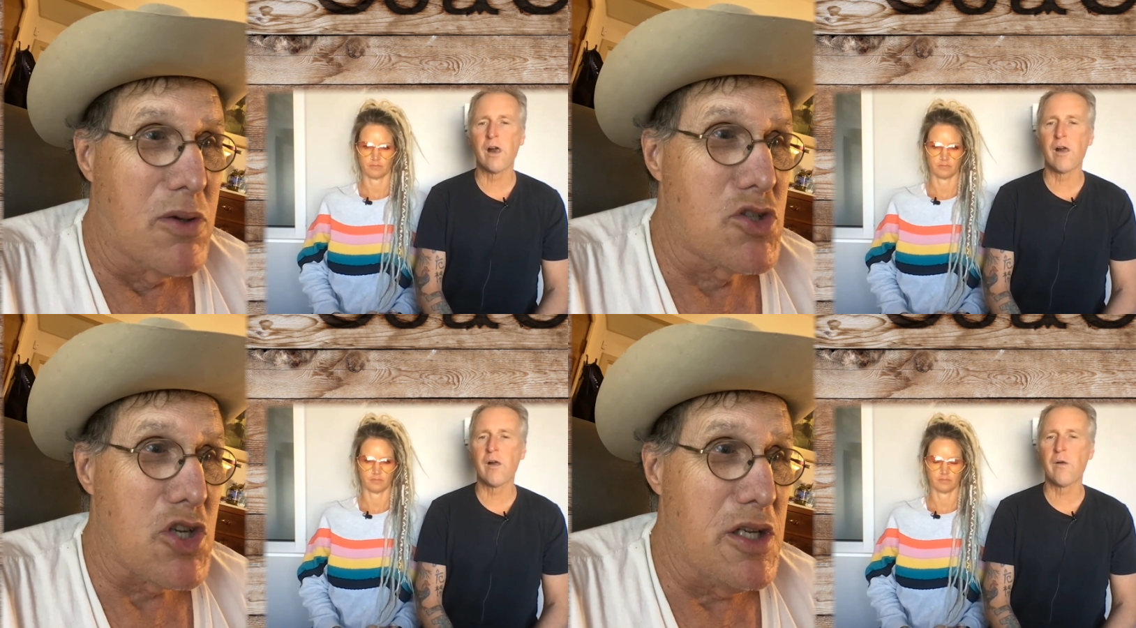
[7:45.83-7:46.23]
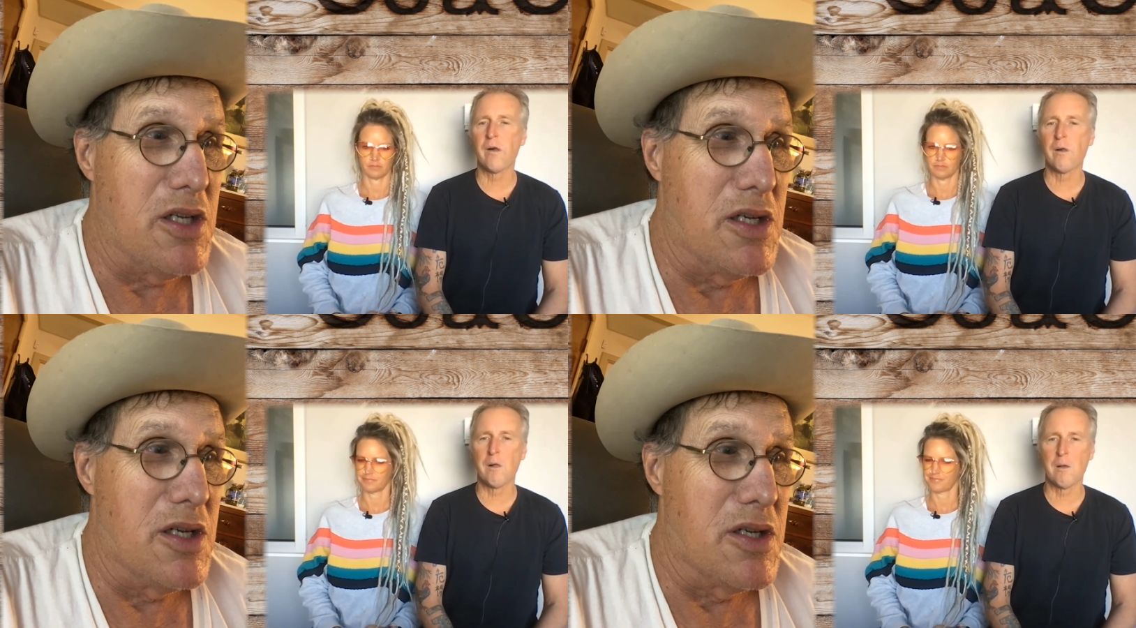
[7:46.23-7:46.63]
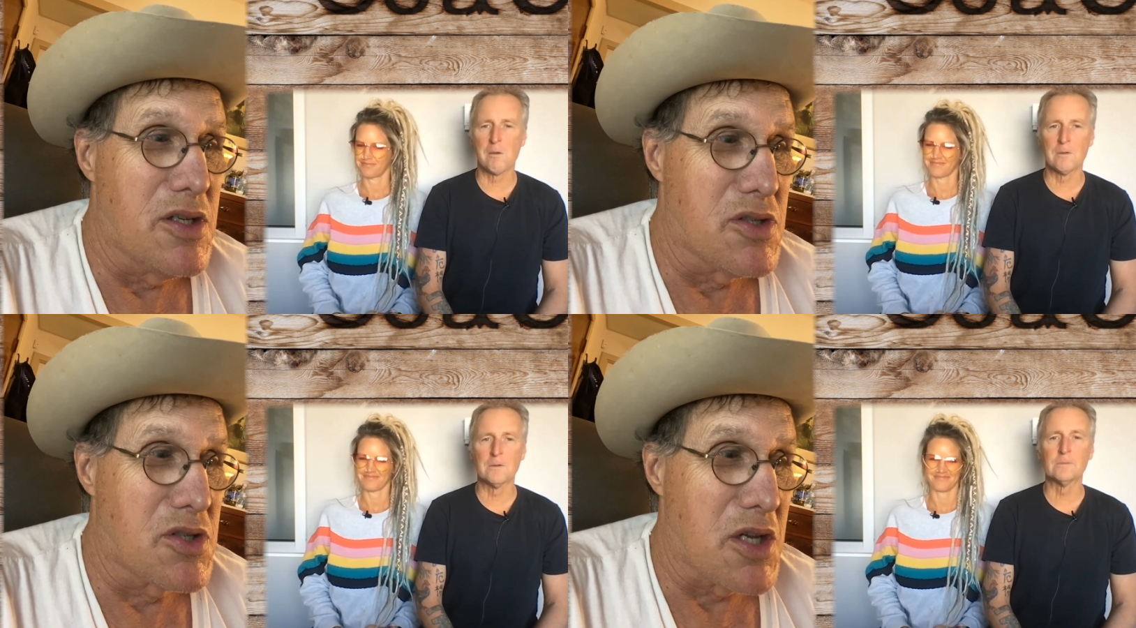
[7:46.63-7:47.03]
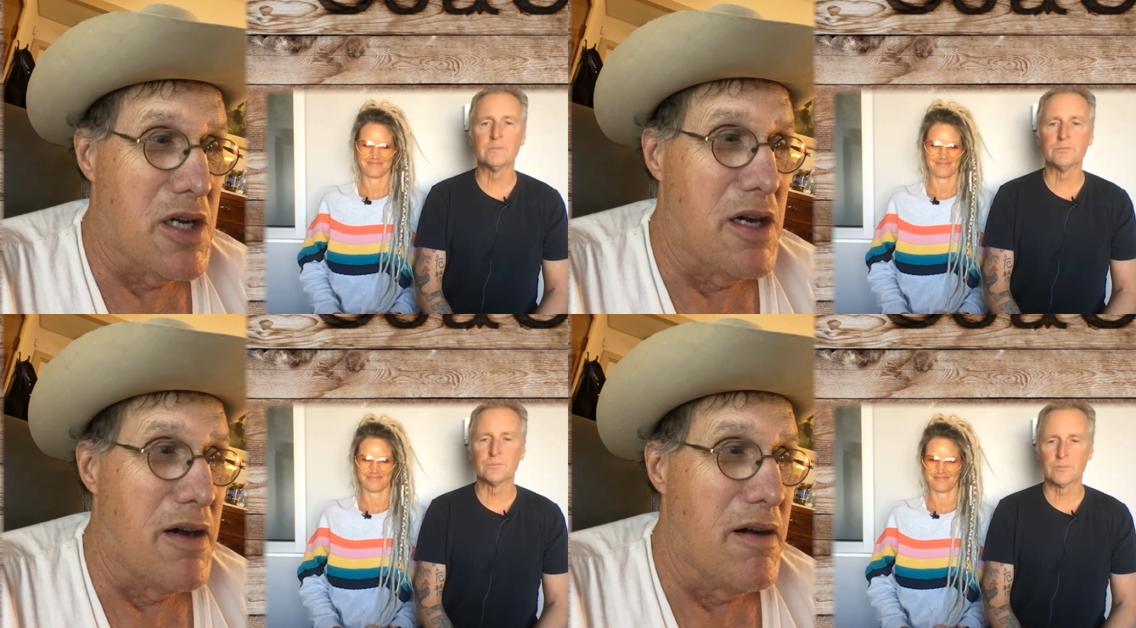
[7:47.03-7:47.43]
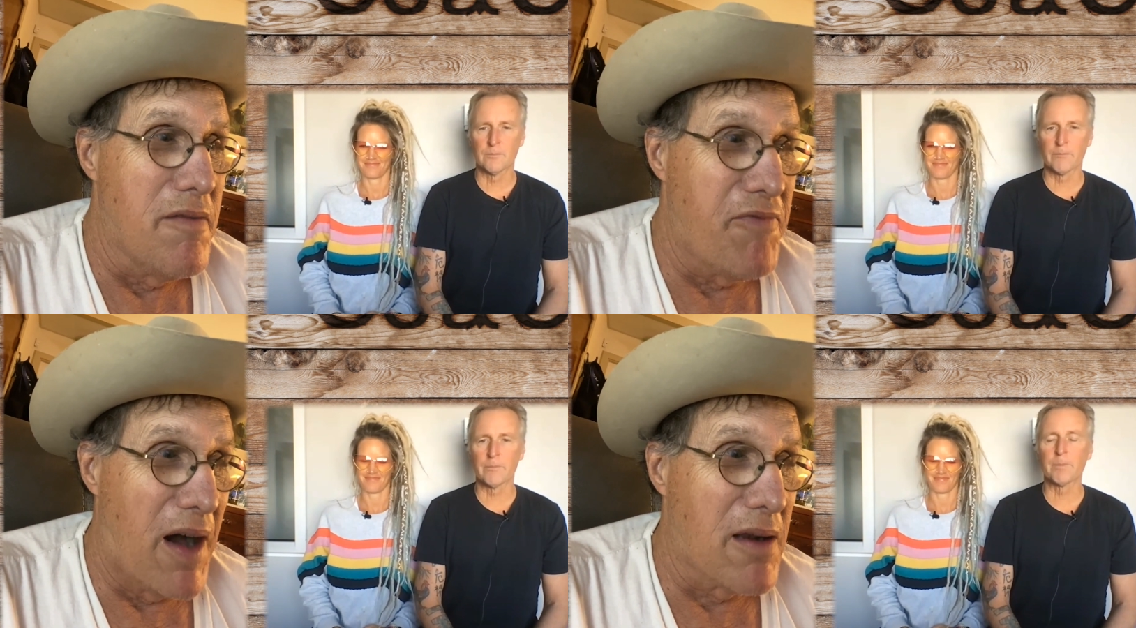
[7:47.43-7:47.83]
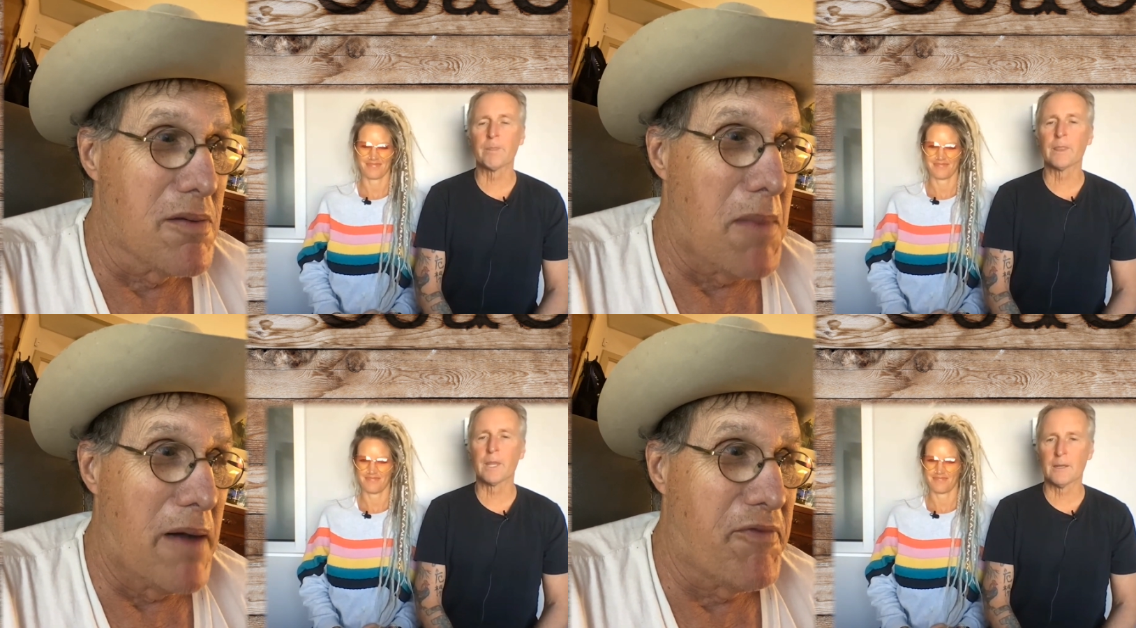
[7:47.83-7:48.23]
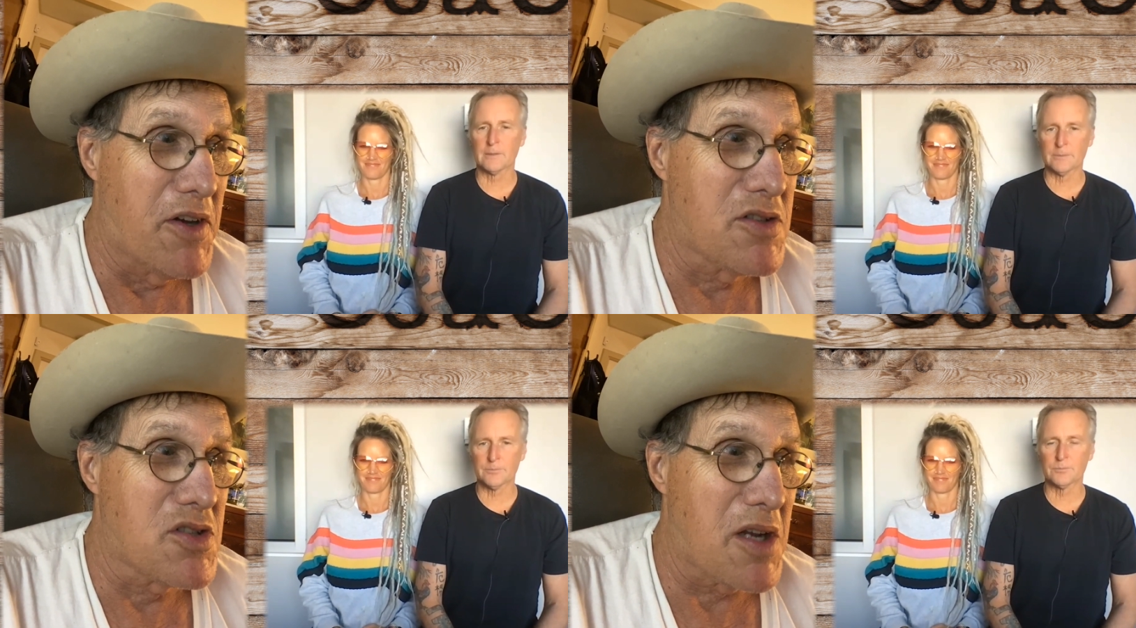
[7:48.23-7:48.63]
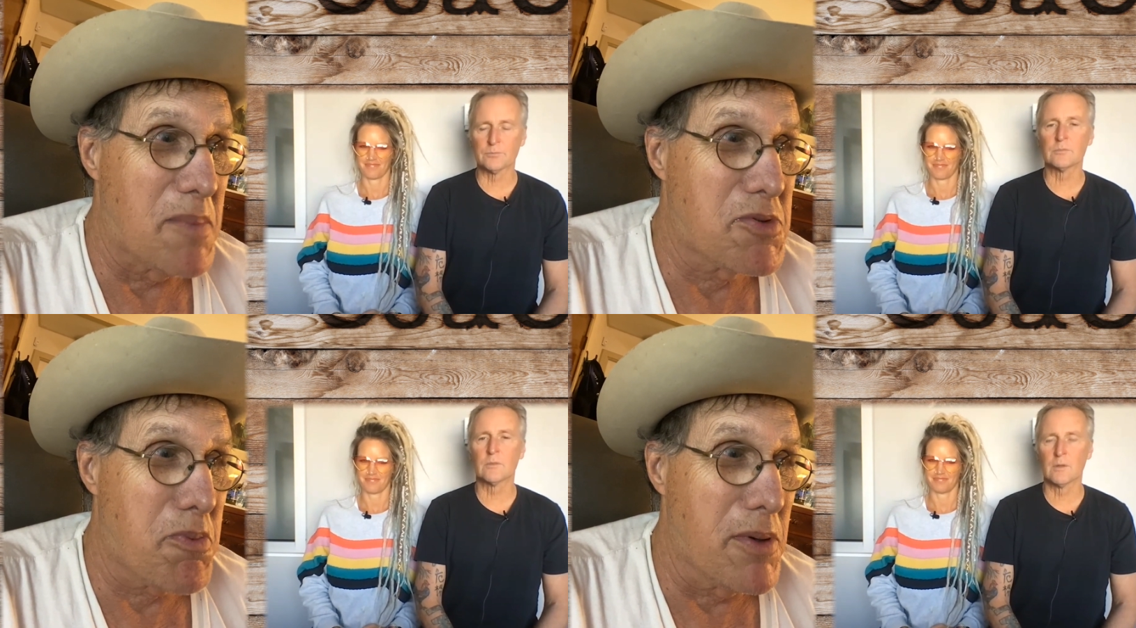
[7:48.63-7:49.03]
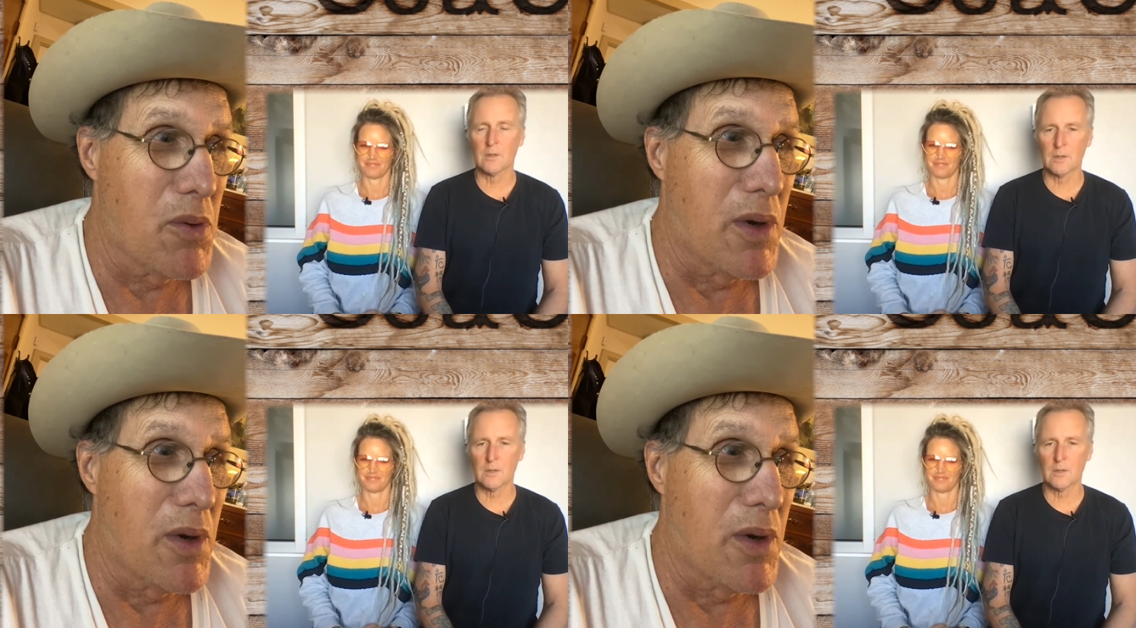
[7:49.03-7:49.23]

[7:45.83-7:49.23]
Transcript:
Speaker 1: know, she has uh, followed my footsteps pretty